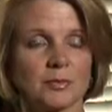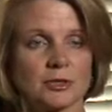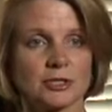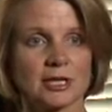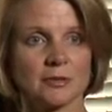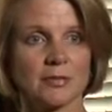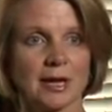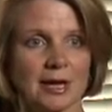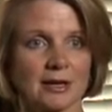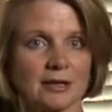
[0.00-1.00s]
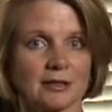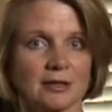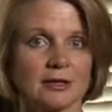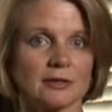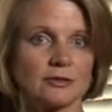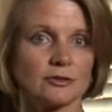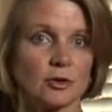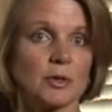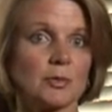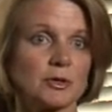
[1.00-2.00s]
percent back,
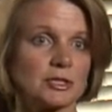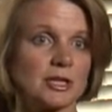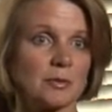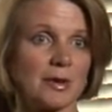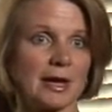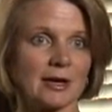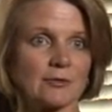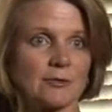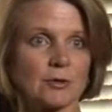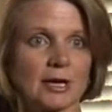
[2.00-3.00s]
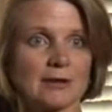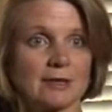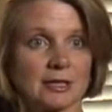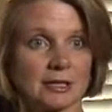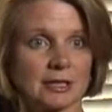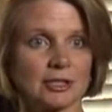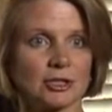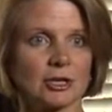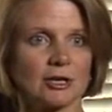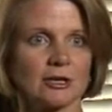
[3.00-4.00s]
so many percent back for having an
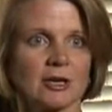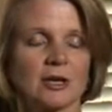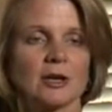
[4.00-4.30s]
EHR,